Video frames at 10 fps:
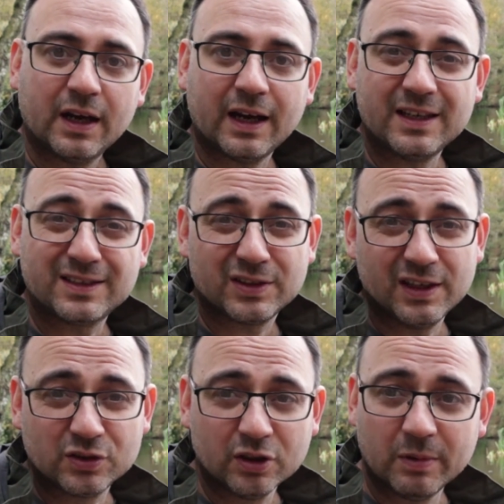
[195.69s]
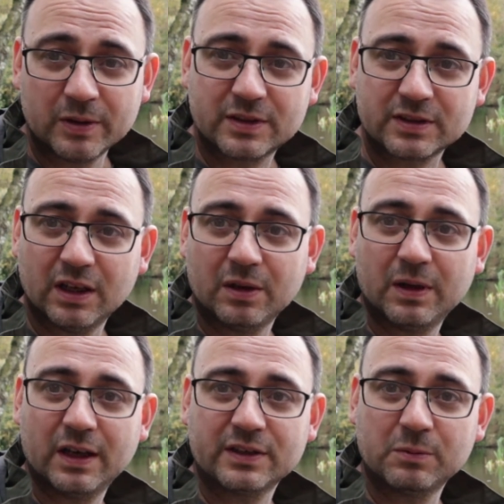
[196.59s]
and it's almost as low
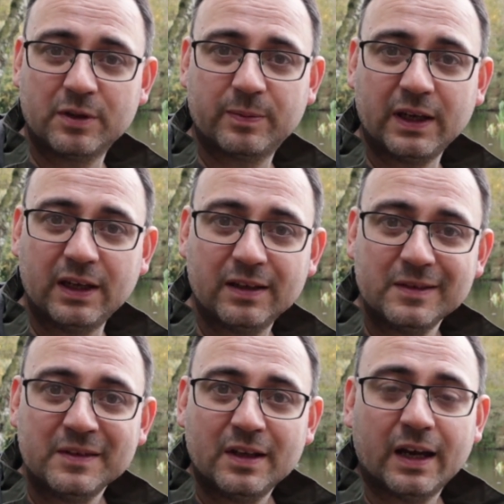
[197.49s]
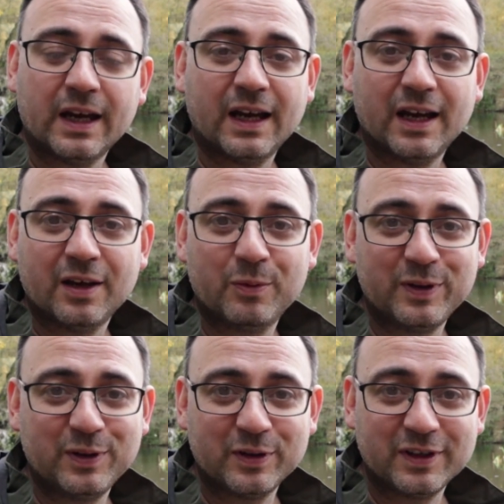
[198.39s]
as it would be
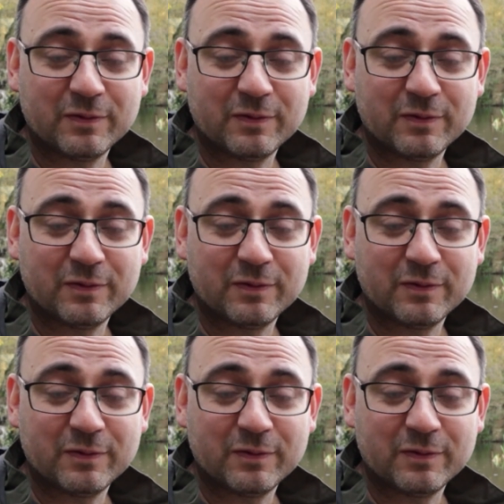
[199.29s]
with the other